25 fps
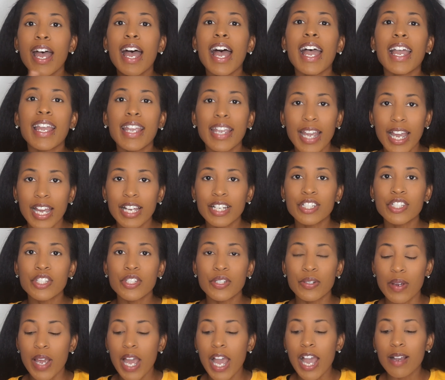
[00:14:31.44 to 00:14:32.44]
I got
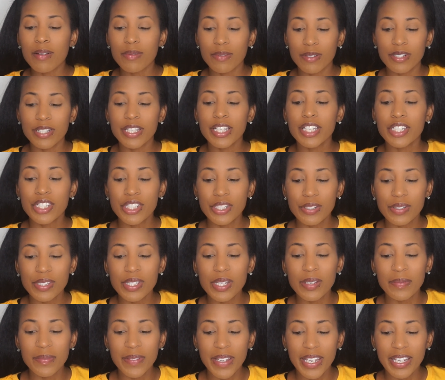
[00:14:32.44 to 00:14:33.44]
you. I will get you
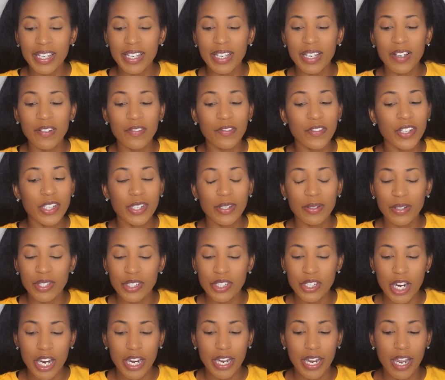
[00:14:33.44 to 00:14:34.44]
some makeup for you to
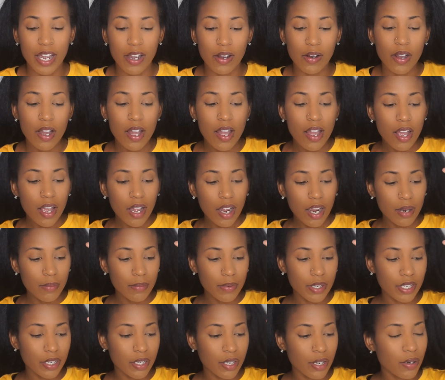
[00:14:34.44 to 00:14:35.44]
try out.
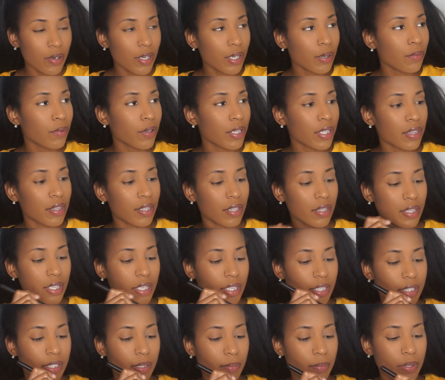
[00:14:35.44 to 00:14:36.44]
I'm going to go in with
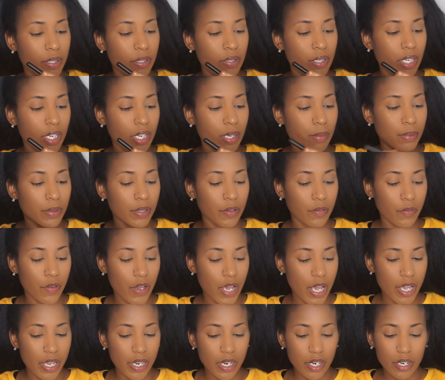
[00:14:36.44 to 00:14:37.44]
this Beauty
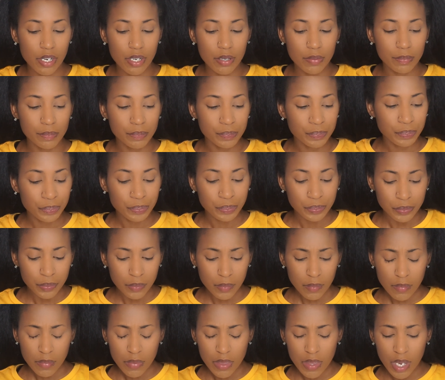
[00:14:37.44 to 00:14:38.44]
Amplifier.
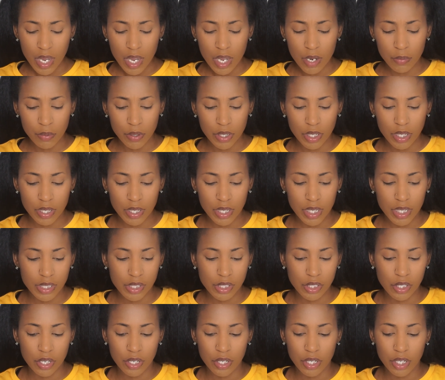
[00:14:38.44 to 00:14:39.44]
And we're going to
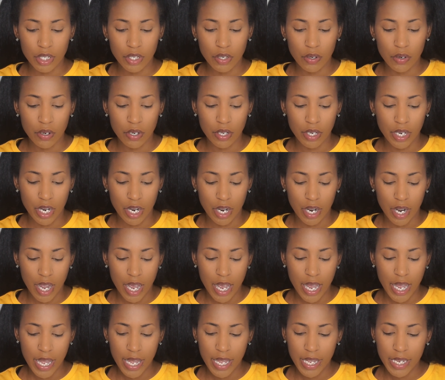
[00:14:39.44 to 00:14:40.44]
get started on our
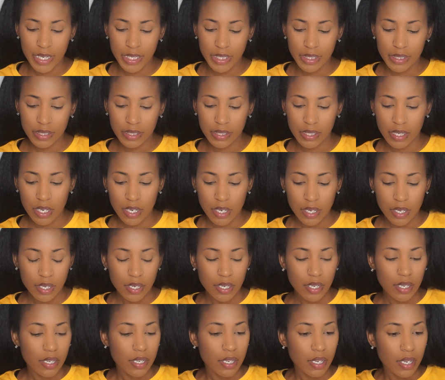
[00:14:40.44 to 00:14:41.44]
eyes.
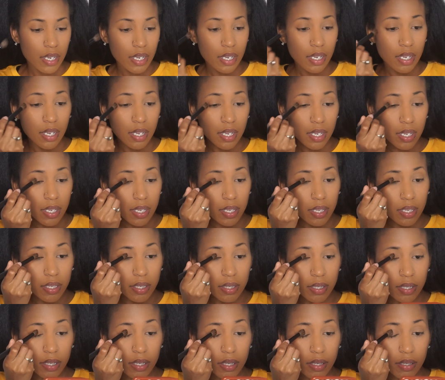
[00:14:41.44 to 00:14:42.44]

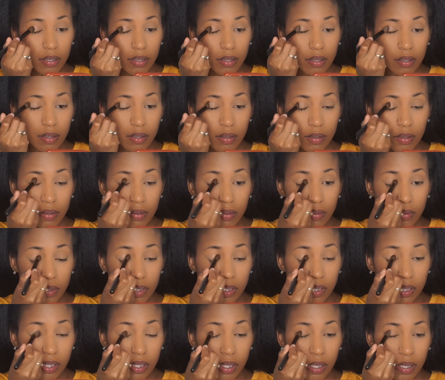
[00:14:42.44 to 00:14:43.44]
And
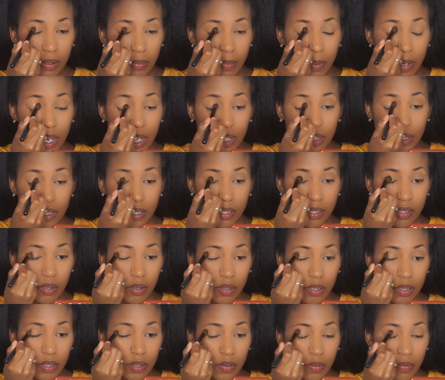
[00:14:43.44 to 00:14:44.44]
we're just going to pat this
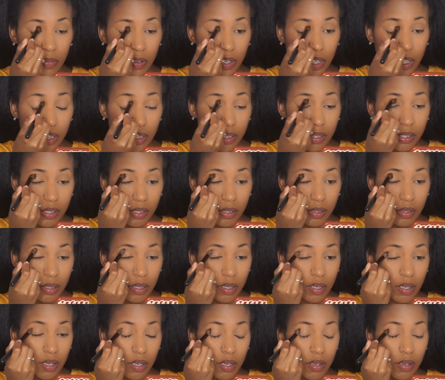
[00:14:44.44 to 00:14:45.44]
on the face.
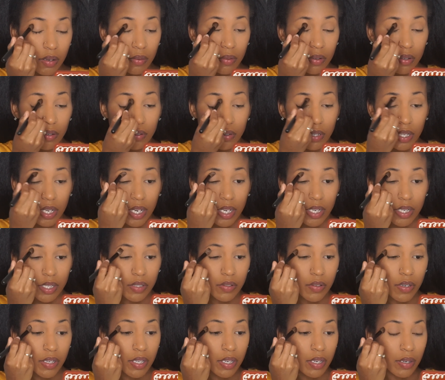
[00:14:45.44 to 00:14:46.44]
Well, on the
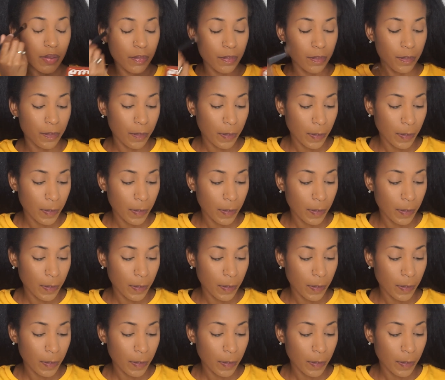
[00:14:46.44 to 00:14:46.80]
eyes, rather.